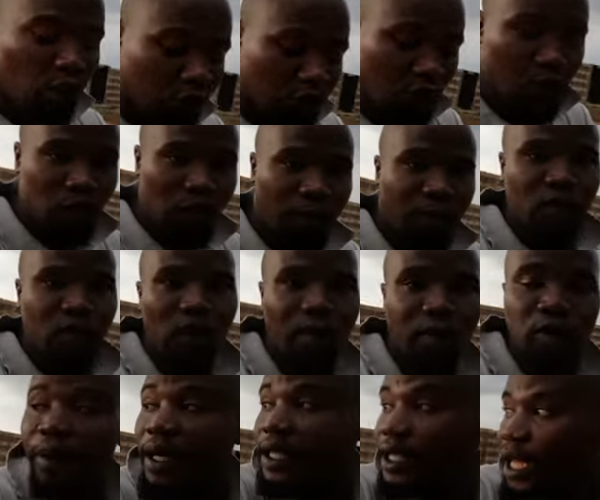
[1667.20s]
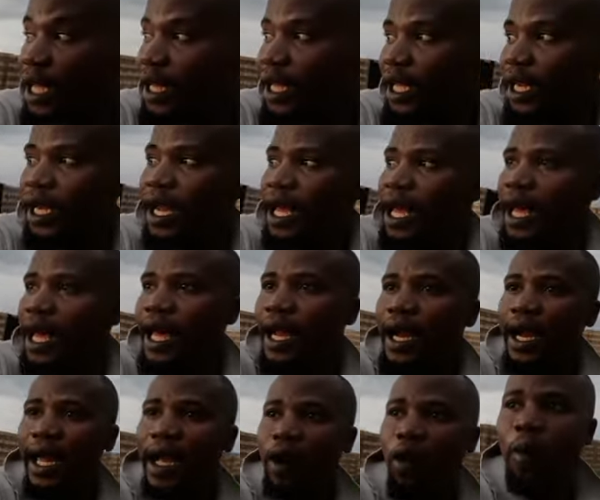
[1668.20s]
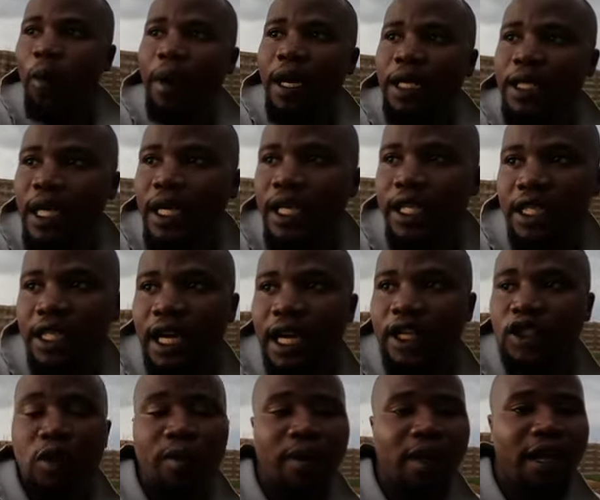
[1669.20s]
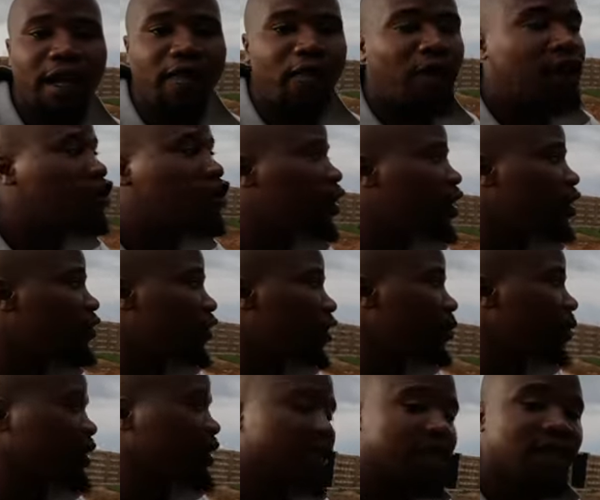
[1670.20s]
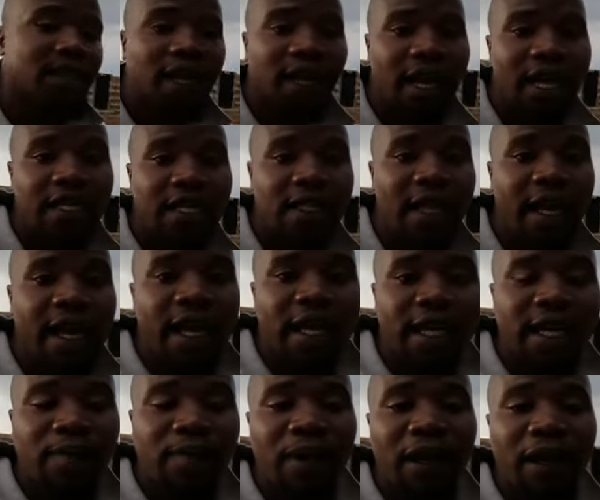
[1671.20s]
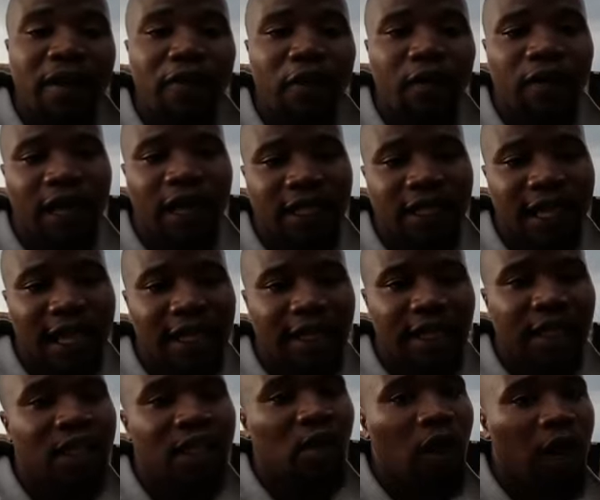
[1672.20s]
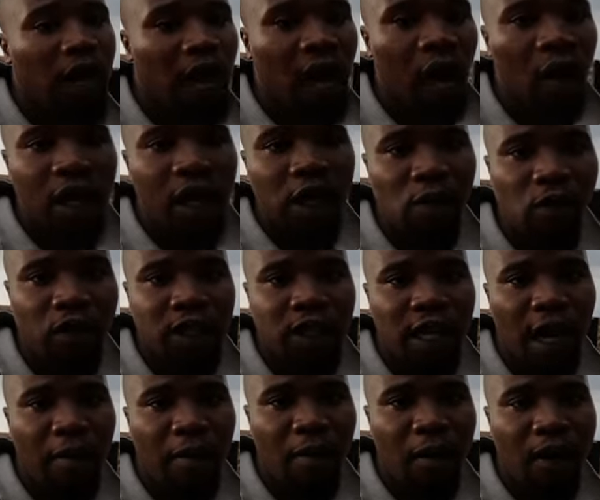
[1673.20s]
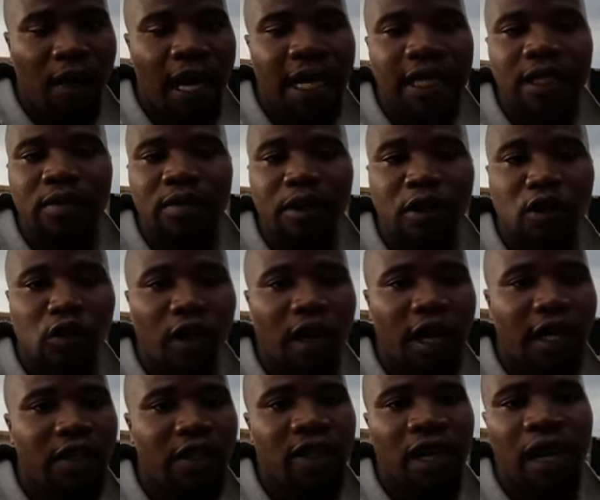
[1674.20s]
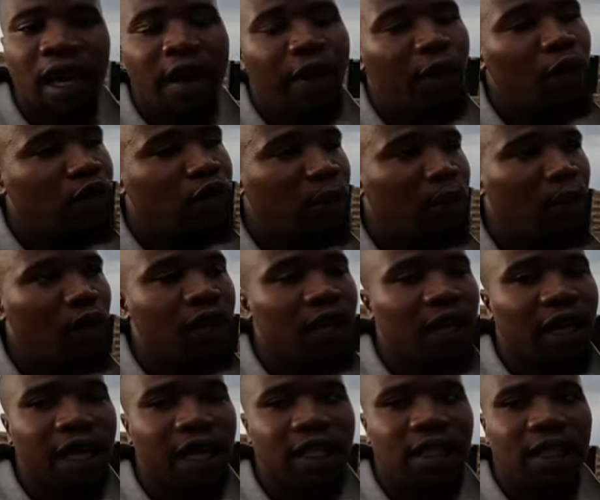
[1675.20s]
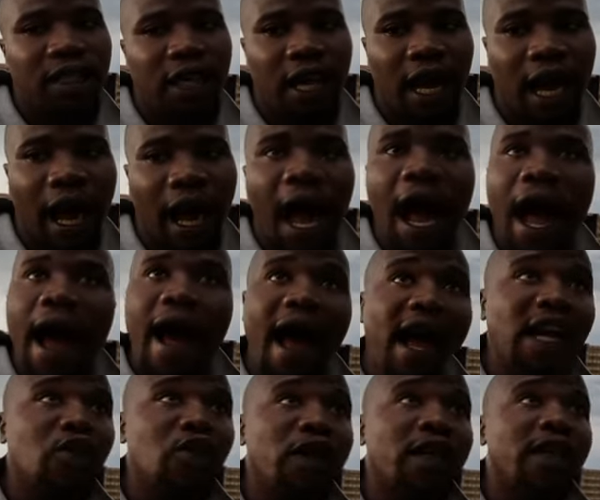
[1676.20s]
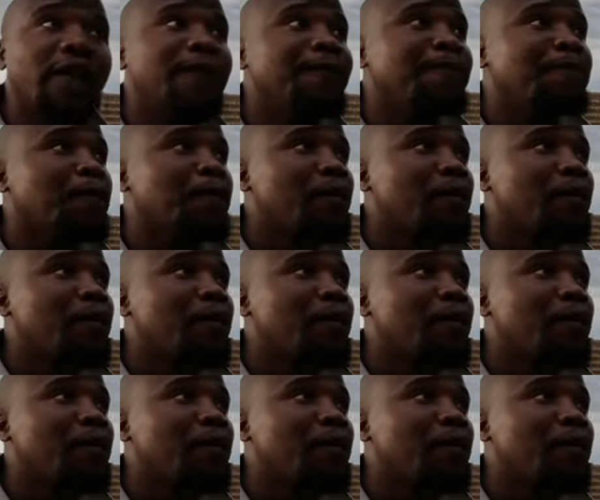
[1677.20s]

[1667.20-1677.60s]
to continue subscribe to my channel and like, comment and share. Show me love, actually, even my sister, guys. He begged for that, guys. Is our request humble, guys. Make sure, guys, you're supporting us. Yeah, actually,